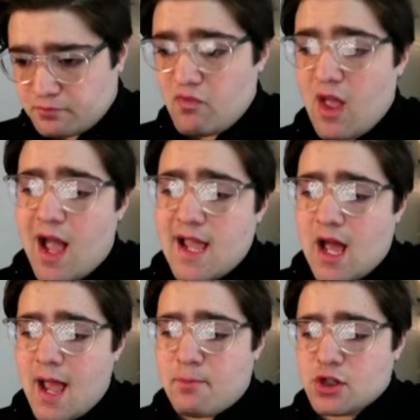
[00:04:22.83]

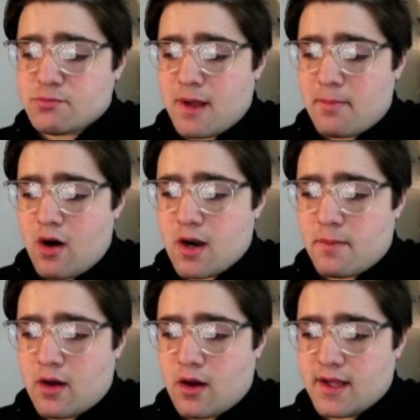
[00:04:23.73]
I push my pawn
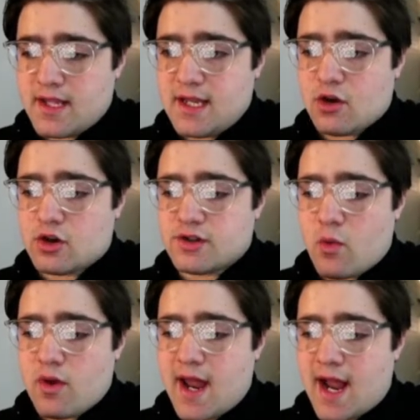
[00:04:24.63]
up here because I
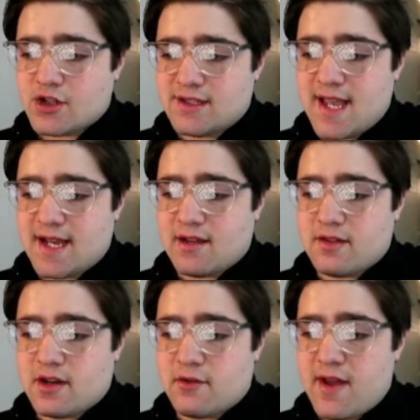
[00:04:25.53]
want to actually take
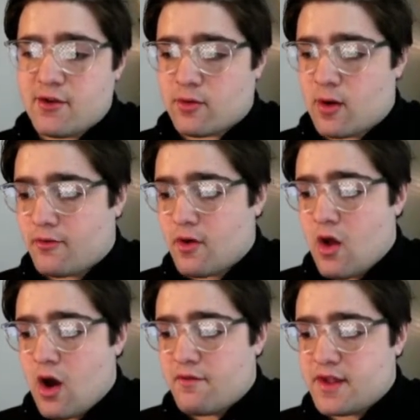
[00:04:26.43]
the defender off
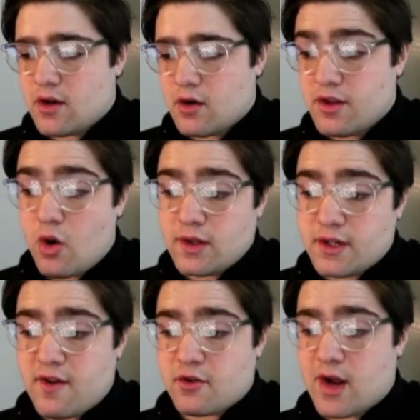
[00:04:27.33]
of the only
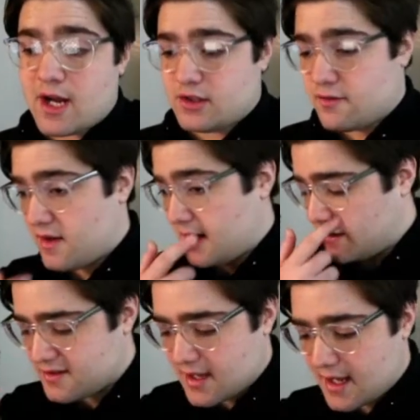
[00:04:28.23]
defender actually defending
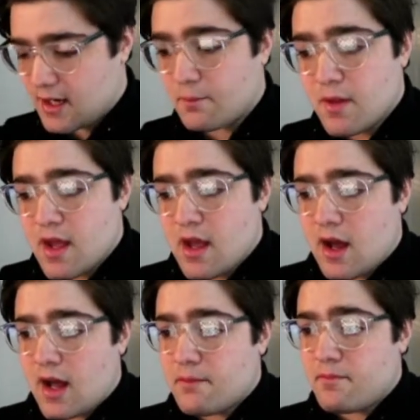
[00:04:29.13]
this knight here.
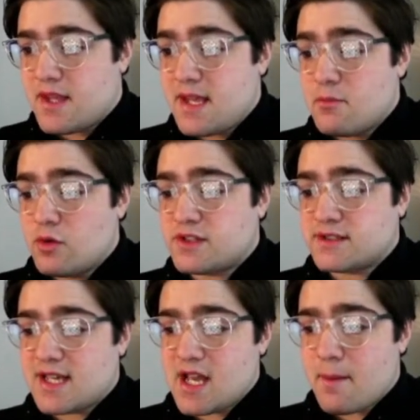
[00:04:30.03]
He moves his
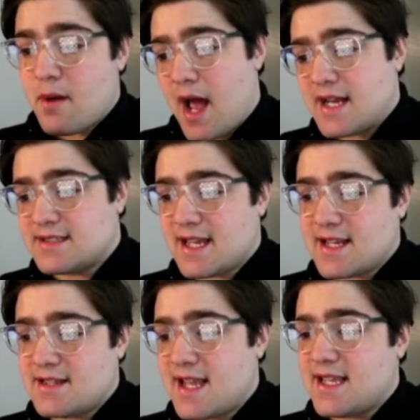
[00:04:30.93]
king up. I decide to
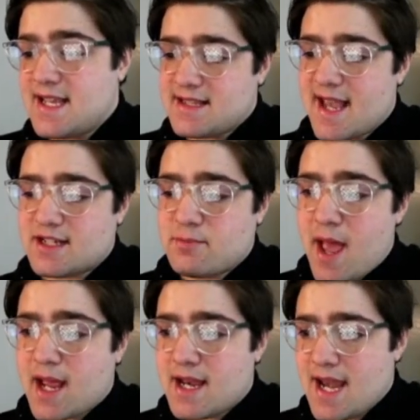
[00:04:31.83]
take. He takes
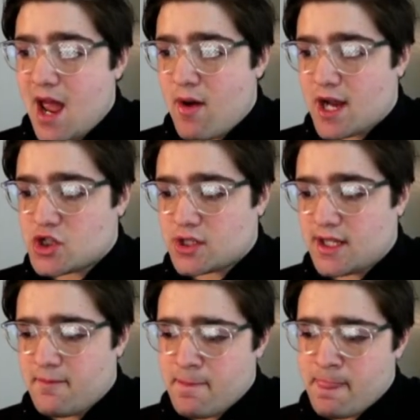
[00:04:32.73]
back, and now
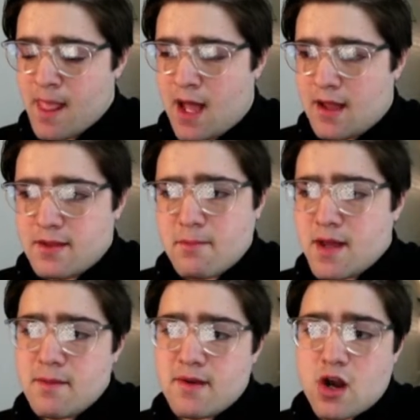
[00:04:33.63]
actually that might
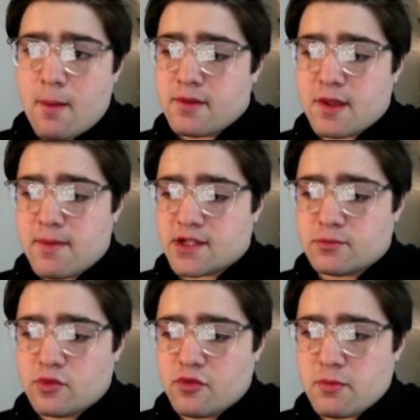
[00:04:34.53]
have not been the best
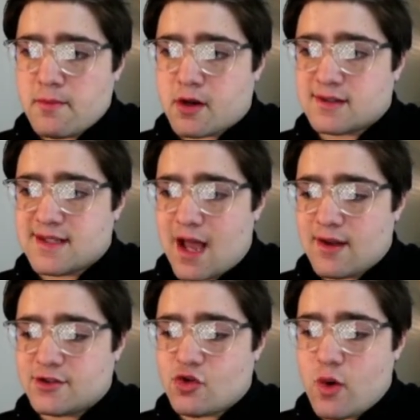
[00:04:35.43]
move for me, because now
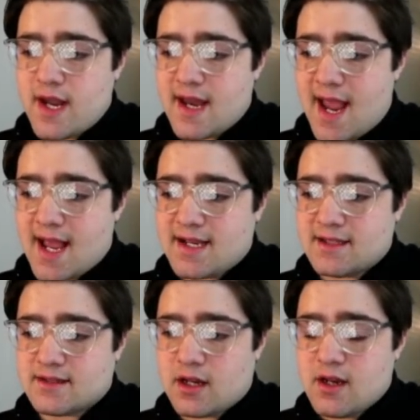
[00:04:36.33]
his queen and
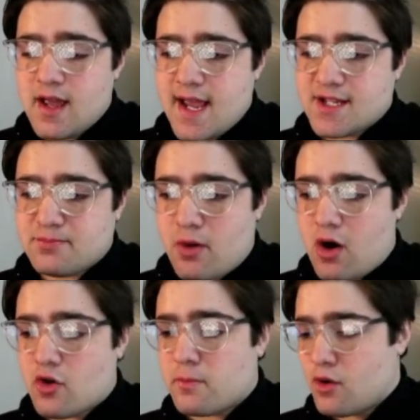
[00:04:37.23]
his pawn
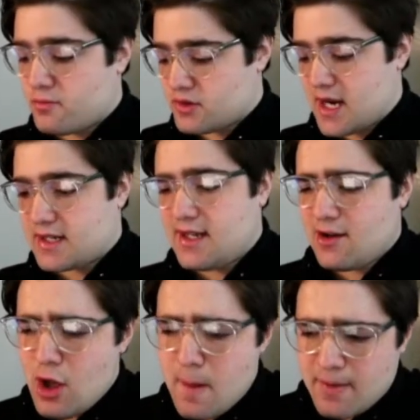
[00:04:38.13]
are both protecting here.
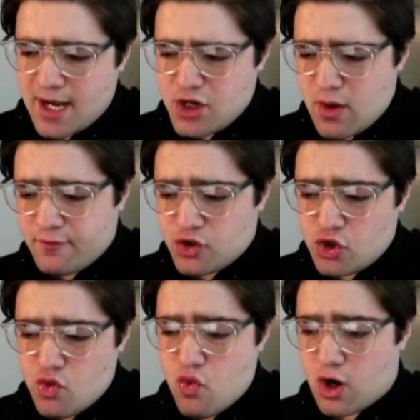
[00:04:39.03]
But I do have
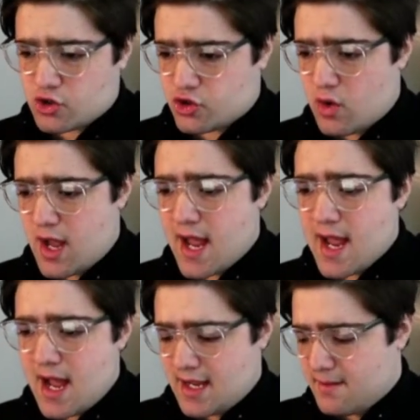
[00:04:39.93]
two rooks, so
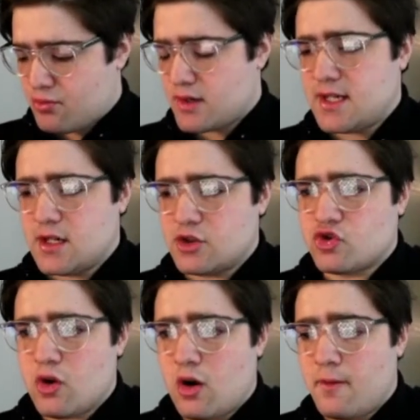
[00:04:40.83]
I am pretty
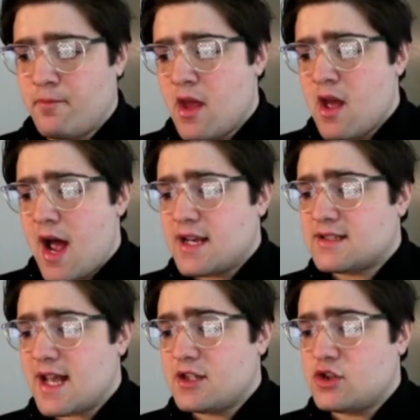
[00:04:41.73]
strong. I
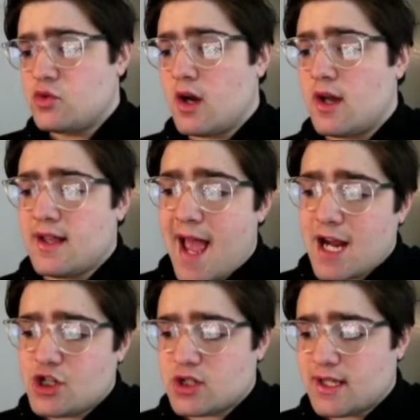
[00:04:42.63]
decide to
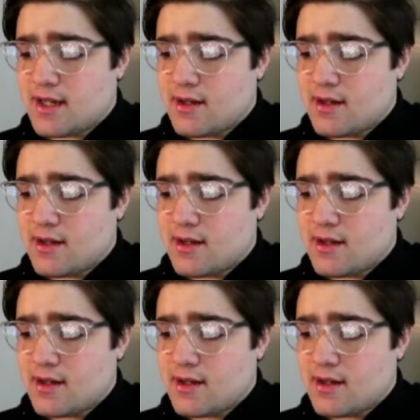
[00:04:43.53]
actually.